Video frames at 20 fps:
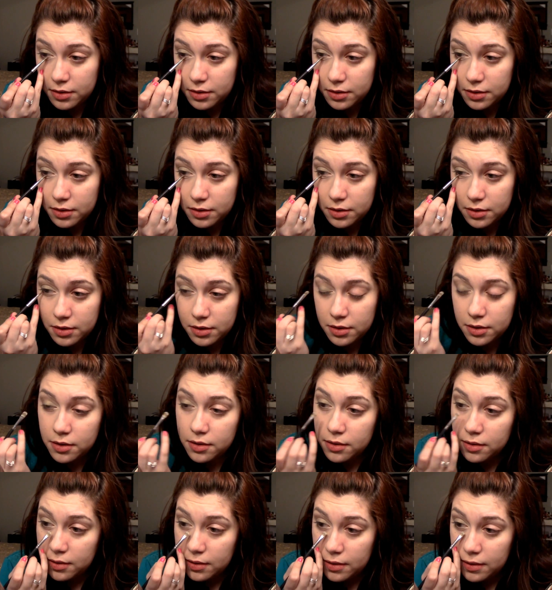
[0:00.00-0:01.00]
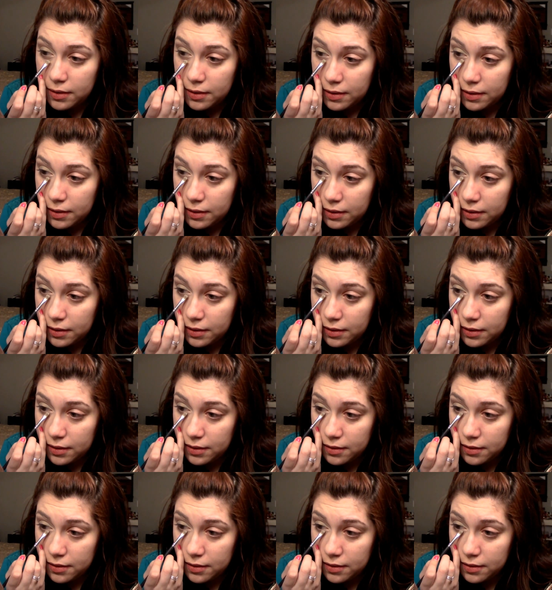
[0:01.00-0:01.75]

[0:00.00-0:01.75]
No one is speaking in this clip.